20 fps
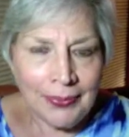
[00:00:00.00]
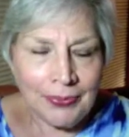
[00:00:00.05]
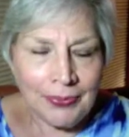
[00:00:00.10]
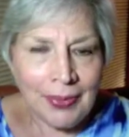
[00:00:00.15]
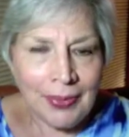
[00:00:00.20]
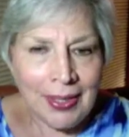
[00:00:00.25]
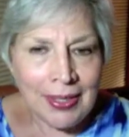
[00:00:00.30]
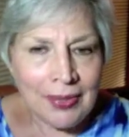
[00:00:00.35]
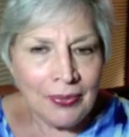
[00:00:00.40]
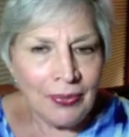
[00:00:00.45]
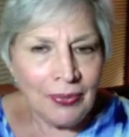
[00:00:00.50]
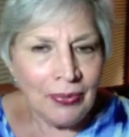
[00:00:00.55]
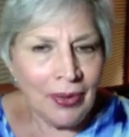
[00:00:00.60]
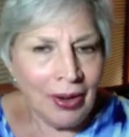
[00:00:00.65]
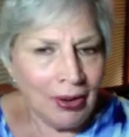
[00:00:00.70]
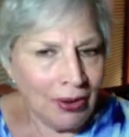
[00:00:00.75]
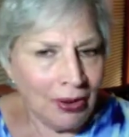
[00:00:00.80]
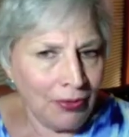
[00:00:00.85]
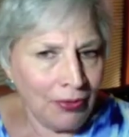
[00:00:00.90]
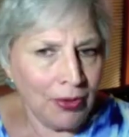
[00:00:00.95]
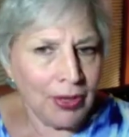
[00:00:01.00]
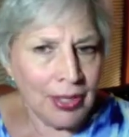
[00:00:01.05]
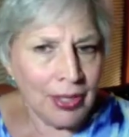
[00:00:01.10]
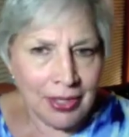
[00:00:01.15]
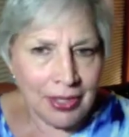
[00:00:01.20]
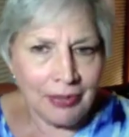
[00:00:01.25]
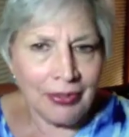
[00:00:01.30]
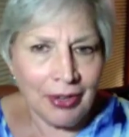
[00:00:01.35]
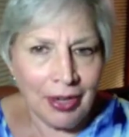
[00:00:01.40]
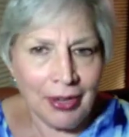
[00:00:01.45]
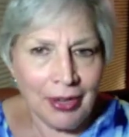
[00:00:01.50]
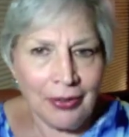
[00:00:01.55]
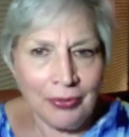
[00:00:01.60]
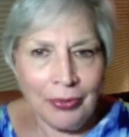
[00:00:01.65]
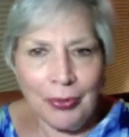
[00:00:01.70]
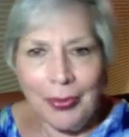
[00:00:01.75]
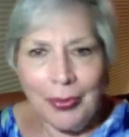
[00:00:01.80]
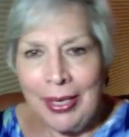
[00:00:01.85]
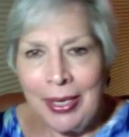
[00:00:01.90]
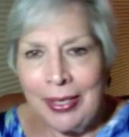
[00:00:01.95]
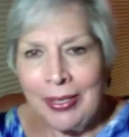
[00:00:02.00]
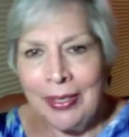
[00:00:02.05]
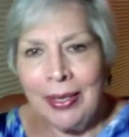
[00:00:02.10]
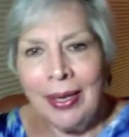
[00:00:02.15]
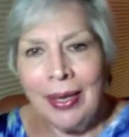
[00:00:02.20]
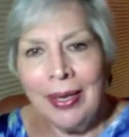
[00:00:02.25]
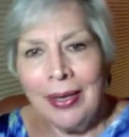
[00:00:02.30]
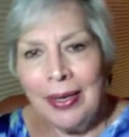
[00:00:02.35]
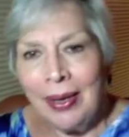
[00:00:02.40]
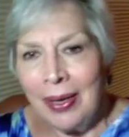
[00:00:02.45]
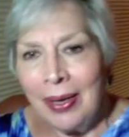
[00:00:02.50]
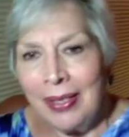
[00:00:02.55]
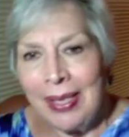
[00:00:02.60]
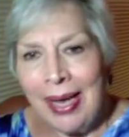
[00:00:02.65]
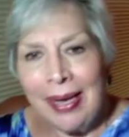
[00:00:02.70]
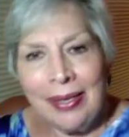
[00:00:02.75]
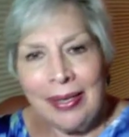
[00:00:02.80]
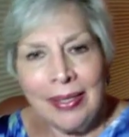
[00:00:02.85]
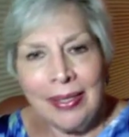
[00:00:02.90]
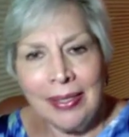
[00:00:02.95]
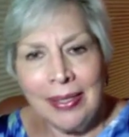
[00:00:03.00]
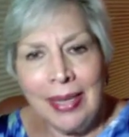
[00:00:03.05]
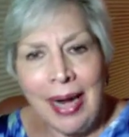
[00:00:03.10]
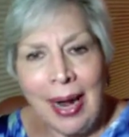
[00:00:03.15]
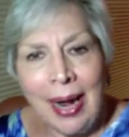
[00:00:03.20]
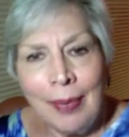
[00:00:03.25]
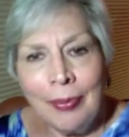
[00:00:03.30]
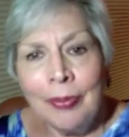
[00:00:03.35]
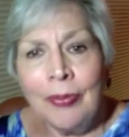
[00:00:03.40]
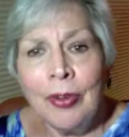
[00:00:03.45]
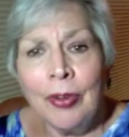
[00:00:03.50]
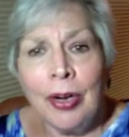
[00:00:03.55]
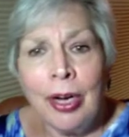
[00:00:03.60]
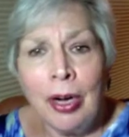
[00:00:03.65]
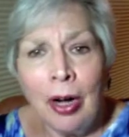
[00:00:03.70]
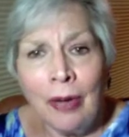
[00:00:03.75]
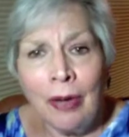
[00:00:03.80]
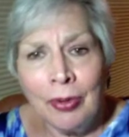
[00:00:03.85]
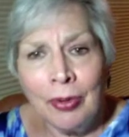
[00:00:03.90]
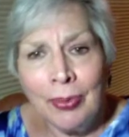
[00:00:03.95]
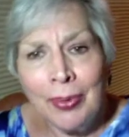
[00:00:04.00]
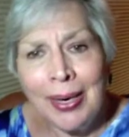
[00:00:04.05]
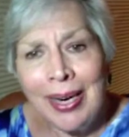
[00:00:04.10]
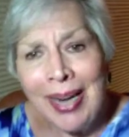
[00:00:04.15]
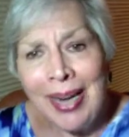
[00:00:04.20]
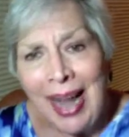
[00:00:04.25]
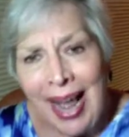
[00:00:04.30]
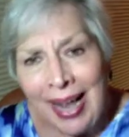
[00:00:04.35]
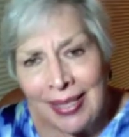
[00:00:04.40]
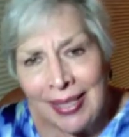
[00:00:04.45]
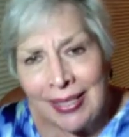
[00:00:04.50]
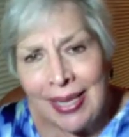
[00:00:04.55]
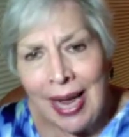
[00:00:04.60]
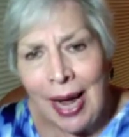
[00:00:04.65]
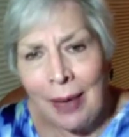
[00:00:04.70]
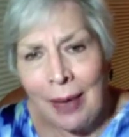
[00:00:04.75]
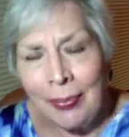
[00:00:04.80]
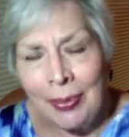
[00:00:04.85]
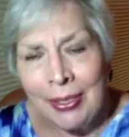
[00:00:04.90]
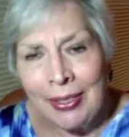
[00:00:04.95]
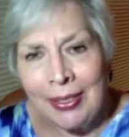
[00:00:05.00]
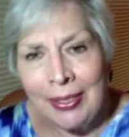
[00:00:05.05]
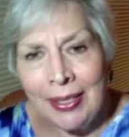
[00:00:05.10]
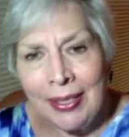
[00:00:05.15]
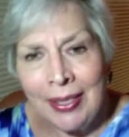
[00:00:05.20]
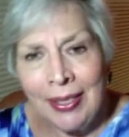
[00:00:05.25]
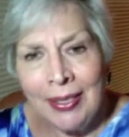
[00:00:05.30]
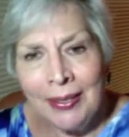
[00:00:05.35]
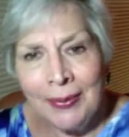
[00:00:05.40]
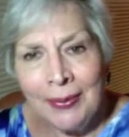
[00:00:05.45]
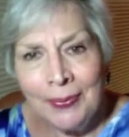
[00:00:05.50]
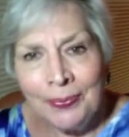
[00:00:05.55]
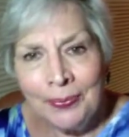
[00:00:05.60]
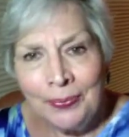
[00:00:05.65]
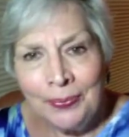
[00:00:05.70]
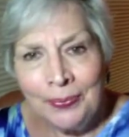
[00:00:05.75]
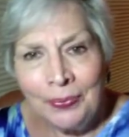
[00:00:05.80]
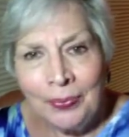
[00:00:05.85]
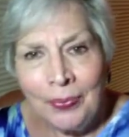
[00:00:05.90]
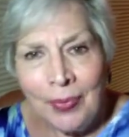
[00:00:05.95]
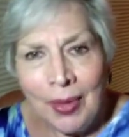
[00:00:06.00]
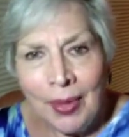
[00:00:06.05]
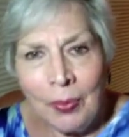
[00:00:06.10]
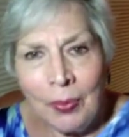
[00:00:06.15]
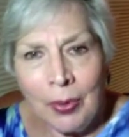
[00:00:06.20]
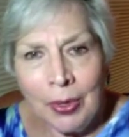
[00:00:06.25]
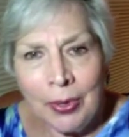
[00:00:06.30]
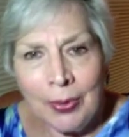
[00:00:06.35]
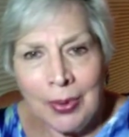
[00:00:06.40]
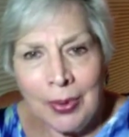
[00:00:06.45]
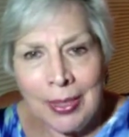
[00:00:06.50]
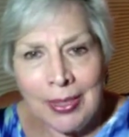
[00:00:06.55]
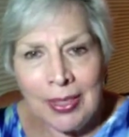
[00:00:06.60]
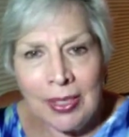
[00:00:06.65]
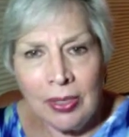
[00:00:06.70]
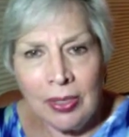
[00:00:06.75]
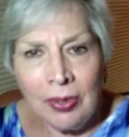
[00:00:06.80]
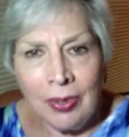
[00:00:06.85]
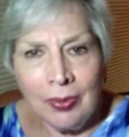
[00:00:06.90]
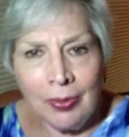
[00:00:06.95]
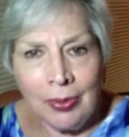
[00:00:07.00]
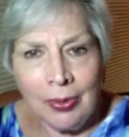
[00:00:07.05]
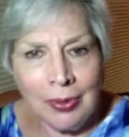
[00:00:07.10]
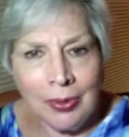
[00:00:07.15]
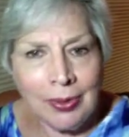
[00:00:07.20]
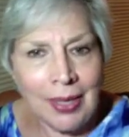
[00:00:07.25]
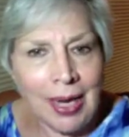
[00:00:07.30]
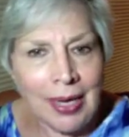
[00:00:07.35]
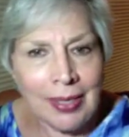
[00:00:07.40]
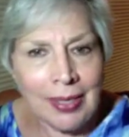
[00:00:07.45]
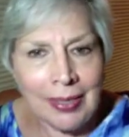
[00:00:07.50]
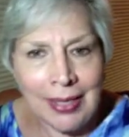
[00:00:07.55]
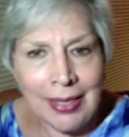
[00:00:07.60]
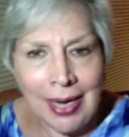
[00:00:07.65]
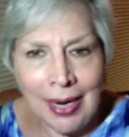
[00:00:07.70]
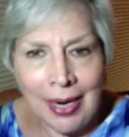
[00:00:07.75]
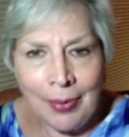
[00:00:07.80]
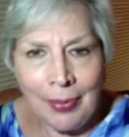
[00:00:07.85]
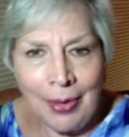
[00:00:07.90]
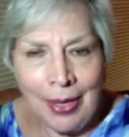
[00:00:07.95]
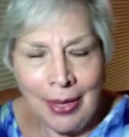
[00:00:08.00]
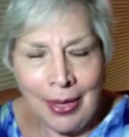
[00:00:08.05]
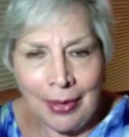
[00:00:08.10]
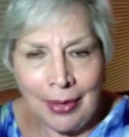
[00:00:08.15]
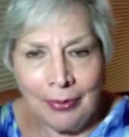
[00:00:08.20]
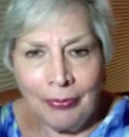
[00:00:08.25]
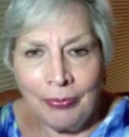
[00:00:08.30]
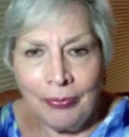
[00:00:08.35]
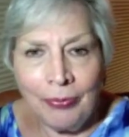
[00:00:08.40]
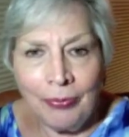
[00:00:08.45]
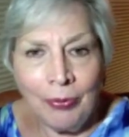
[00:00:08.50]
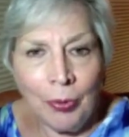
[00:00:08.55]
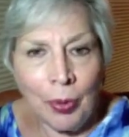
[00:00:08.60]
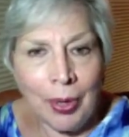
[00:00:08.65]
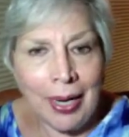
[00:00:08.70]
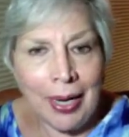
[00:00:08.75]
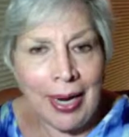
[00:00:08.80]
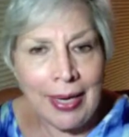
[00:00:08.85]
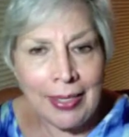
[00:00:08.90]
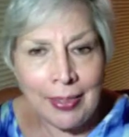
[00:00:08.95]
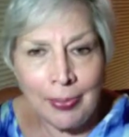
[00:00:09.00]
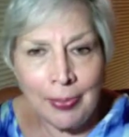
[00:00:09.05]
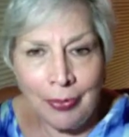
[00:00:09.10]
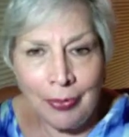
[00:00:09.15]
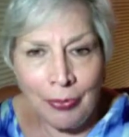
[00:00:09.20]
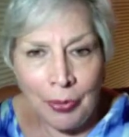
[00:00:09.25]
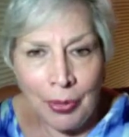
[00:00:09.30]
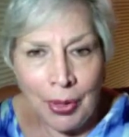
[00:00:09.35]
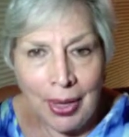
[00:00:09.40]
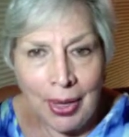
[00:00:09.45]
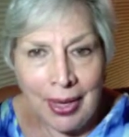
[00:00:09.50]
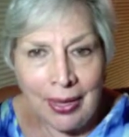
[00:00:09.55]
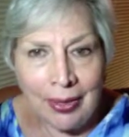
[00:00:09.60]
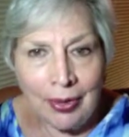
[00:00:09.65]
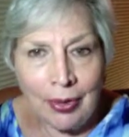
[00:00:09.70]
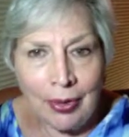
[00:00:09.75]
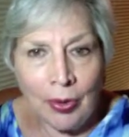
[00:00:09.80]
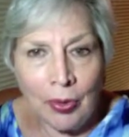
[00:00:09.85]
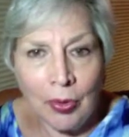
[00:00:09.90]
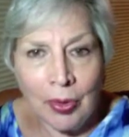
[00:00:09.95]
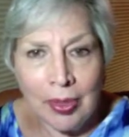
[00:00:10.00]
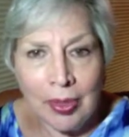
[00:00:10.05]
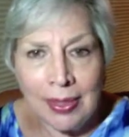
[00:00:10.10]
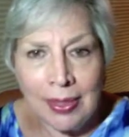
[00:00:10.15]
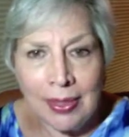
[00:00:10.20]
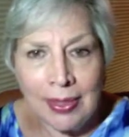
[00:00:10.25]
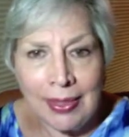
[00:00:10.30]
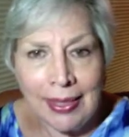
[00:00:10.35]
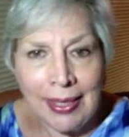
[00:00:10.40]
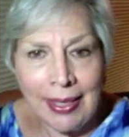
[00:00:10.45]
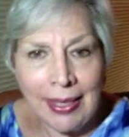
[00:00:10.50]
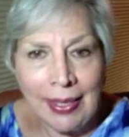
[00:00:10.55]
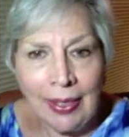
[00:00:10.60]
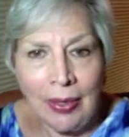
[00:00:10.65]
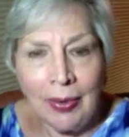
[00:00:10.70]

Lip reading: It's very, very difficult for me. So it doesn't happen very often, but it has happened where a student will contact me like 4 days before the end of the course and say,